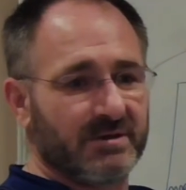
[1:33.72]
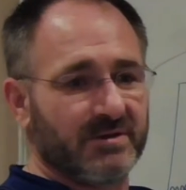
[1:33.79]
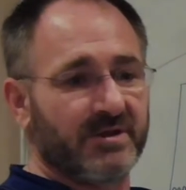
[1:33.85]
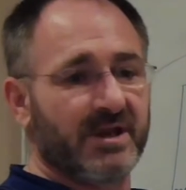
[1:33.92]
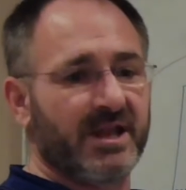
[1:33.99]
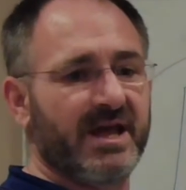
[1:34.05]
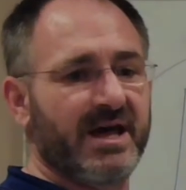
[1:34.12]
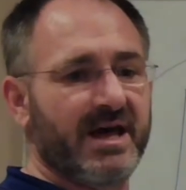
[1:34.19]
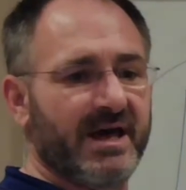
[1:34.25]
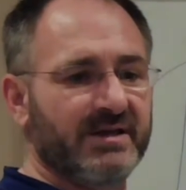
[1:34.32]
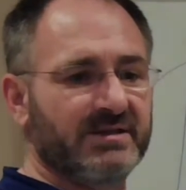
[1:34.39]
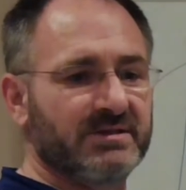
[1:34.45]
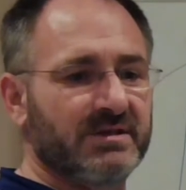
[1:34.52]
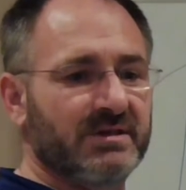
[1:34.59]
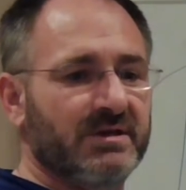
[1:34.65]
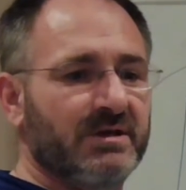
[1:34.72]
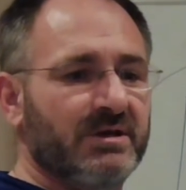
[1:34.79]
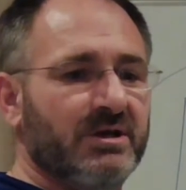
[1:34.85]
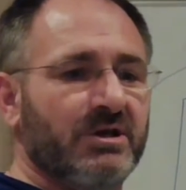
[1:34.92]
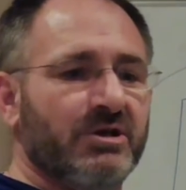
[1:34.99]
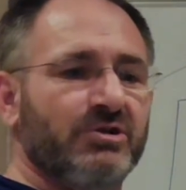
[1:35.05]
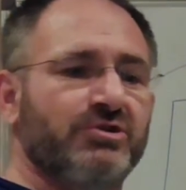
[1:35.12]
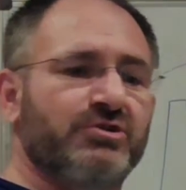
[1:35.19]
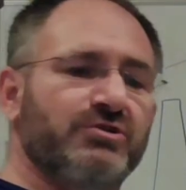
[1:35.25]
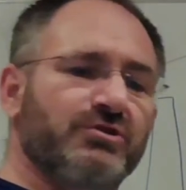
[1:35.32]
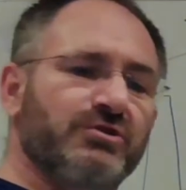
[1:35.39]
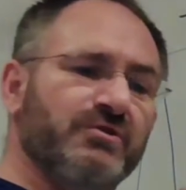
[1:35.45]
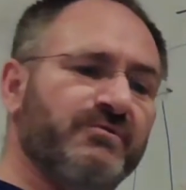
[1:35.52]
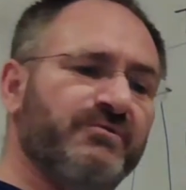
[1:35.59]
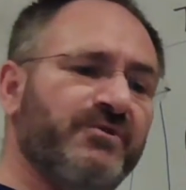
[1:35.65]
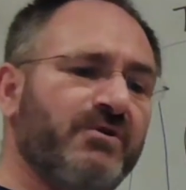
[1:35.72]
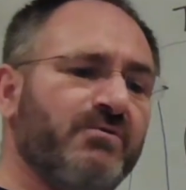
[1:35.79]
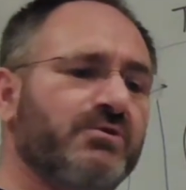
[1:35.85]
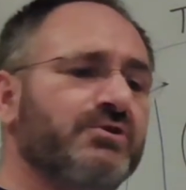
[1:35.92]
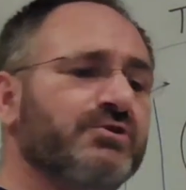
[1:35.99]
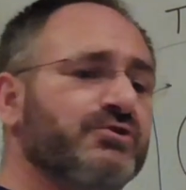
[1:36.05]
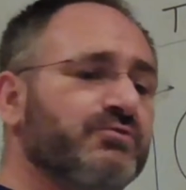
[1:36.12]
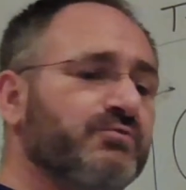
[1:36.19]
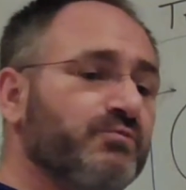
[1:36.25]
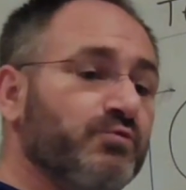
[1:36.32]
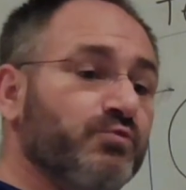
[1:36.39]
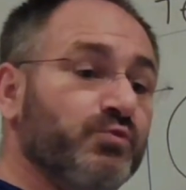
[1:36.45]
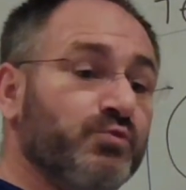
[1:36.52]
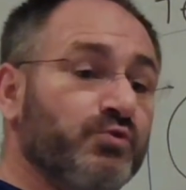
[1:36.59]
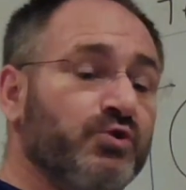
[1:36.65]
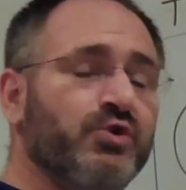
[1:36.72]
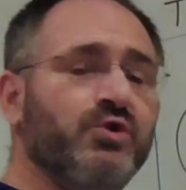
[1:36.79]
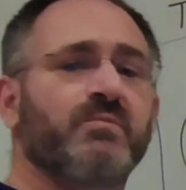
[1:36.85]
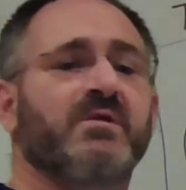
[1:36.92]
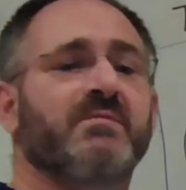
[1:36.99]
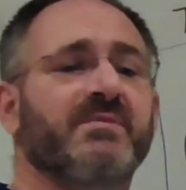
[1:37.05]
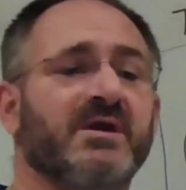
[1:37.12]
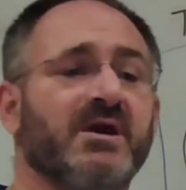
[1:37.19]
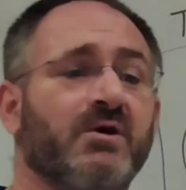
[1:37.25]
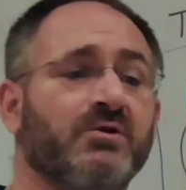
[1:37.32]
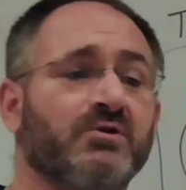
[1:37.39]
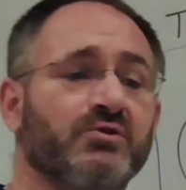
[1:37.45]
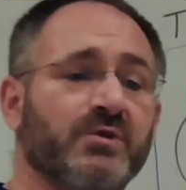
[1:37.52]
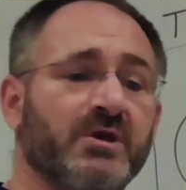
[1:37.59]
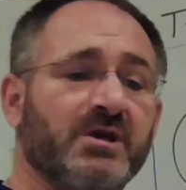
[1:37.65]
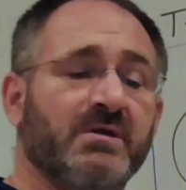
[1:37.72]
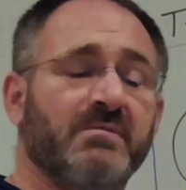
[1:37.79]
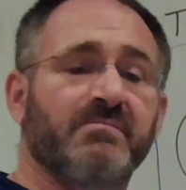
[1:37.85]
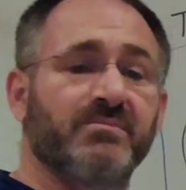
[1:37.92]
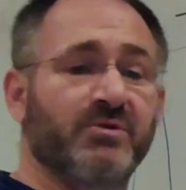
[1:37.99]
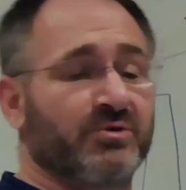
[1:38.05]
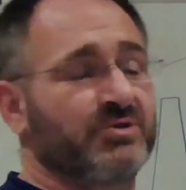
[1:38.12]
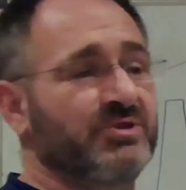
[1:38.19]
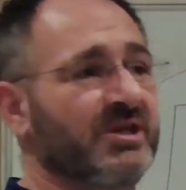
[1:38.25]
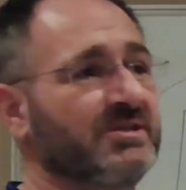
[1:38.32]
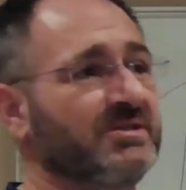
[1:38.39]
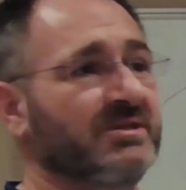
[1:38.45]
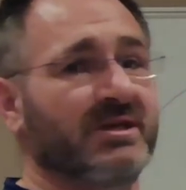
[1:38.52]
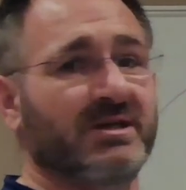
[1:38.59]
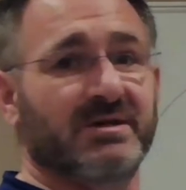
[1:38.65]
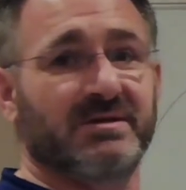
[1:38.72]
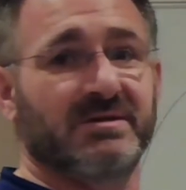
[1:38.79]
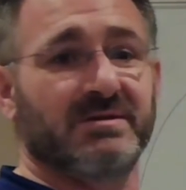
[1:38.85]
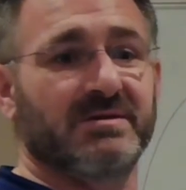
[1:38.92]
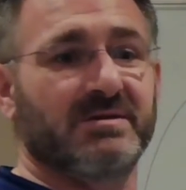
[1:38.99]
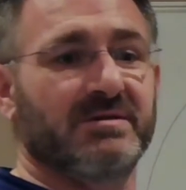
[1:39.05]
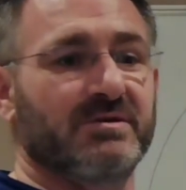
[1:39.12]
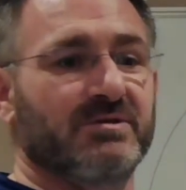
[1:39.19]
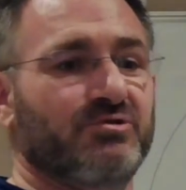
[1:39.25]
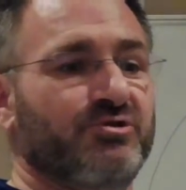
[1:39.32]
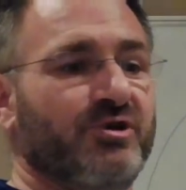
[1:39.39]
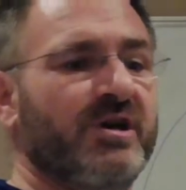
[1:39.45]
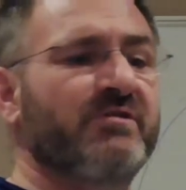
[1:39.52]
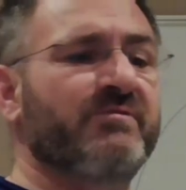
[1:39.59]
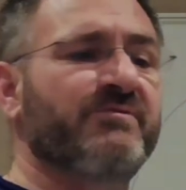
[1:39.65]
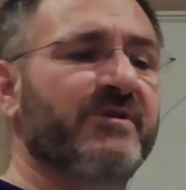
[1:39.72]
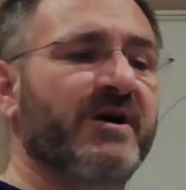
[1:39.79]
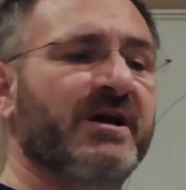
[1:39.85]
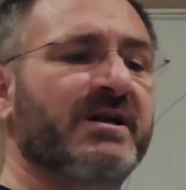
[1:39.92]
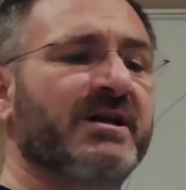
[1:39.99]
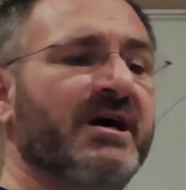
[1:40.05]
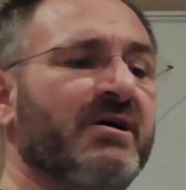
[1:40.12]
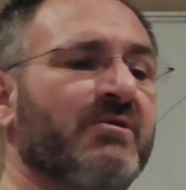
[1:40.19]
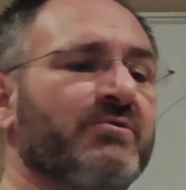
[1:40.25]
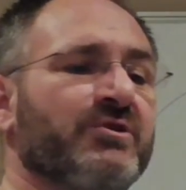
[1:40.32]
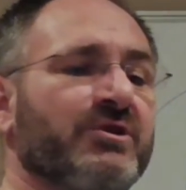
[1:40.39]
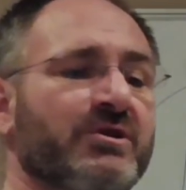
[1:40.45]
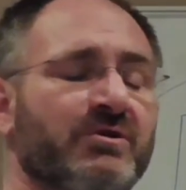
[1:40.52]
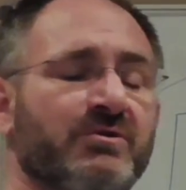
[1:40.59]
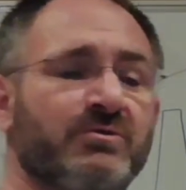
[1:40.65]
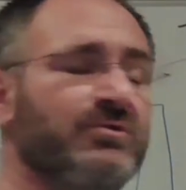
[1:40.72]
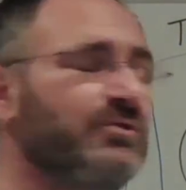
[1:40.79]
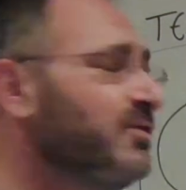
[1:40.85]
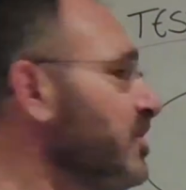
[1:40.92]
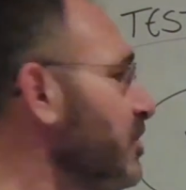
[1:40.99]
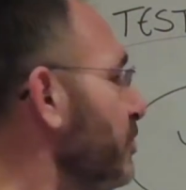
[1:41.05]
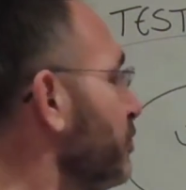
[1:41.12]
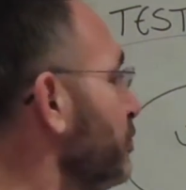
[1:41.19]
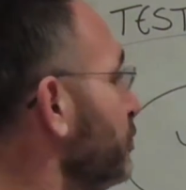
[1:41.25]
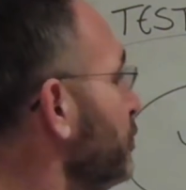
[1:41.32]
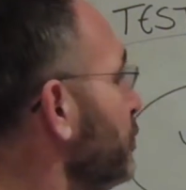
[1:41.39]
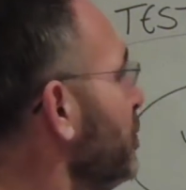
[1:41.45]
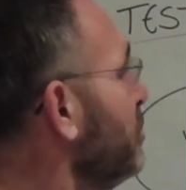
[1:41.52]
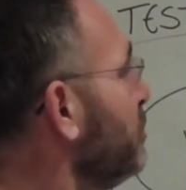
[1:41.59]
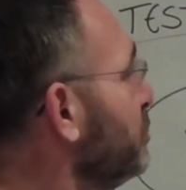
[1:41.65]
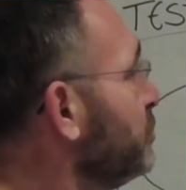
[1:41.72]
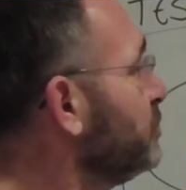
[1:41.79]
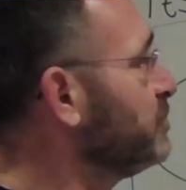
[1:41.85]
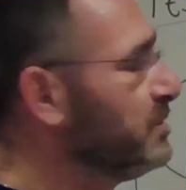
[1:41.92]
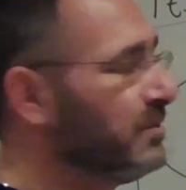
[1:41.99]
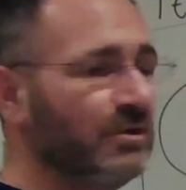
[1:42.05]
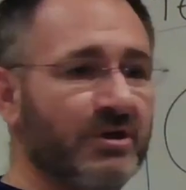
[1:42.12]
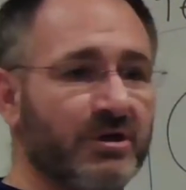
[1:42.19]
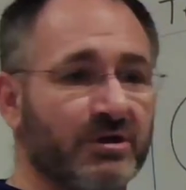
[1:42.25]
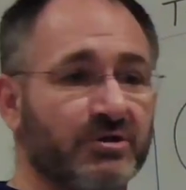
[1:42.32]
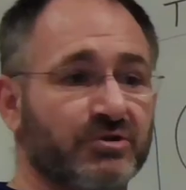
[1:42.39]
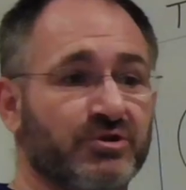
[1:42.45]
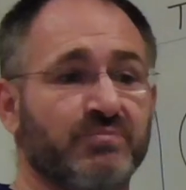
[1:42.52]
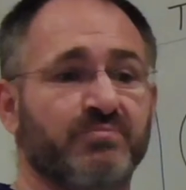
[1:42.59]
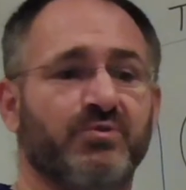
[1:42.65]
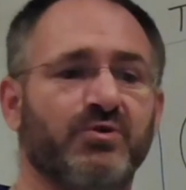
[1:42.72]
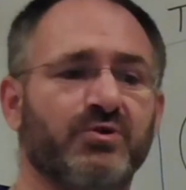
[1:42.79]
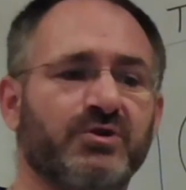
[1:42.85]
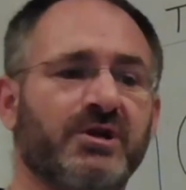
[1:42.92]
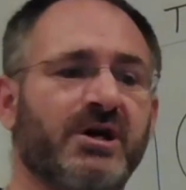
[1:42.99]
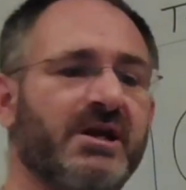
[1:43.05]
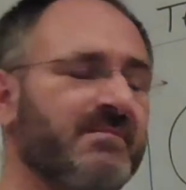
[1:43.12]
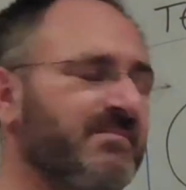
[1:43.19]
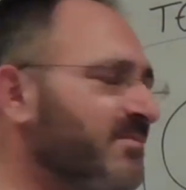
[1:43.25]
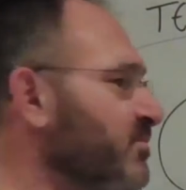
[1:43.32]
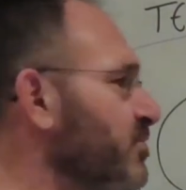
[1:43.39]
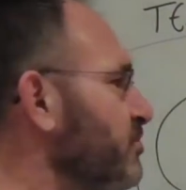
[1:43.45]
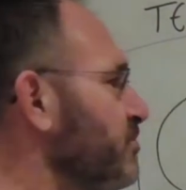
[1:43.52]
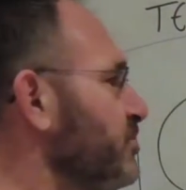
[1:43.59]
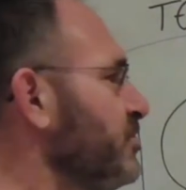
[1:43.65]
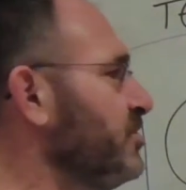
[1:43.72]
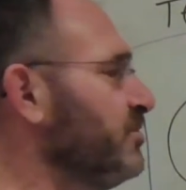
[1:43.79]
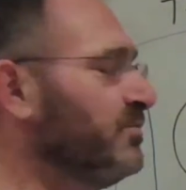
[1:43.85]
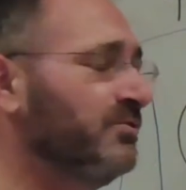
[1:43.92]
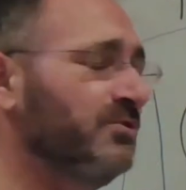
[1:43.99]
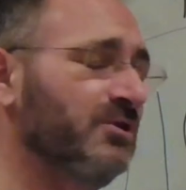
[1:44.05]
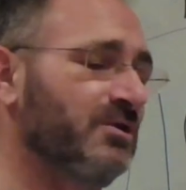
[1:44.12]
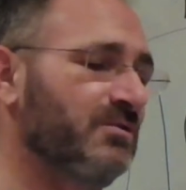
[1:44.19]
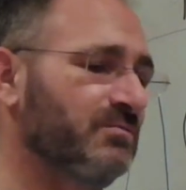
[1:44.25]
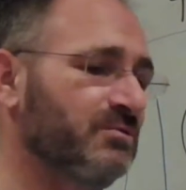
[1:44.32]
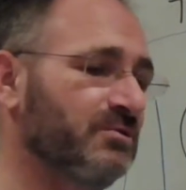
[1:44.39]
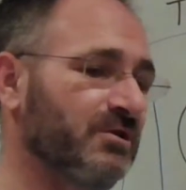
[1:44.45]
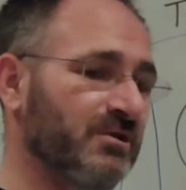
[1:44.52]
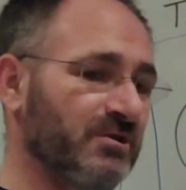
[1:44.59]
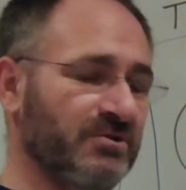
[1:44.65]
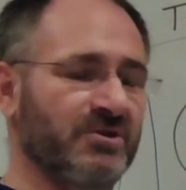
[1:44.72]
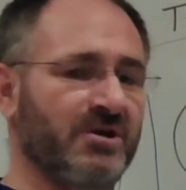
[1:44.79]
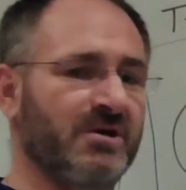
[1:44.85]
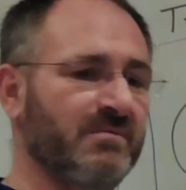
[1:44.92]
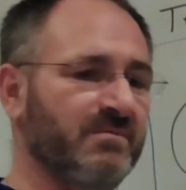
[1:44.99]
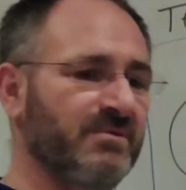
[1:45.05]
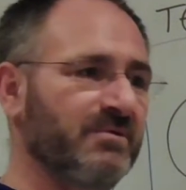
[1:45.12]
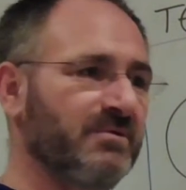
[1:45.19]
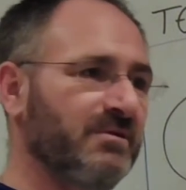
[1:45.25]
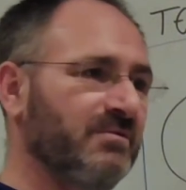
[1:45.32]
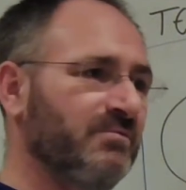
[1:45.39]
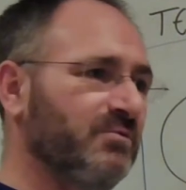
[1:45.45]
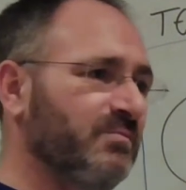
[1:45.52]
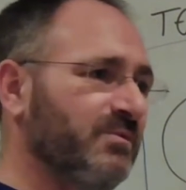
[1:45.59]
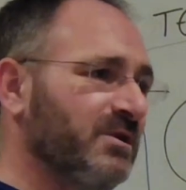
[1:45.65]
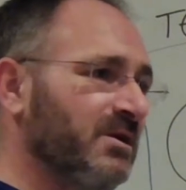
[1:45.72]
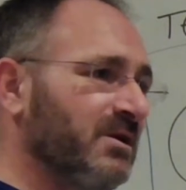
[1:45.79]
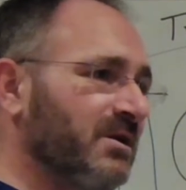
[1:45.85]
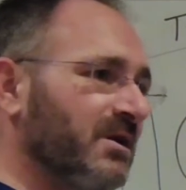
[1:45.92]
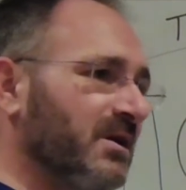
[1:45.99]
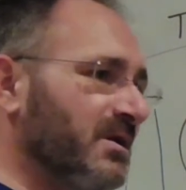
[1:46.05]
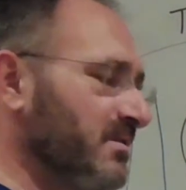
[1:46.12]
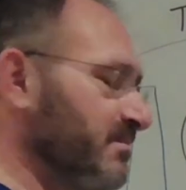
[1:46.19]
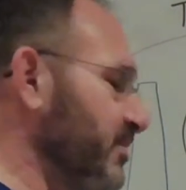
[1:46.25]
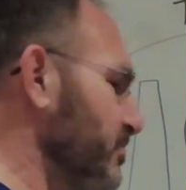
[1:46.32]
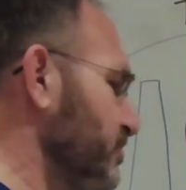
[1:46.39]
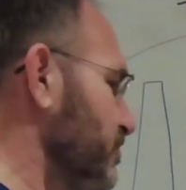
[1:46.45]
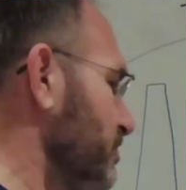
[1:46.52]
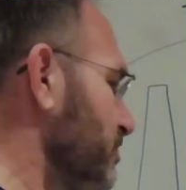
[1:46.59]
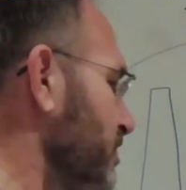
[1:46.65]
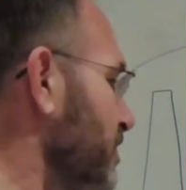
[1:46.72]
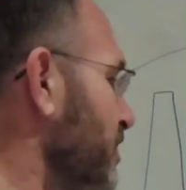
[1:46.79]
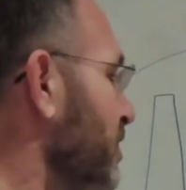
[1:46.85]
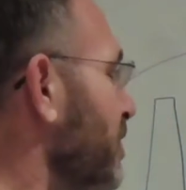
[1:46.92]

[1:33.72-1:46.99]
the layers, your focus will normally be on doing more testing, trying to find out the unknown unknowns, because there's more than likely to be more unknown unknowns at the top than there will be at the bottom.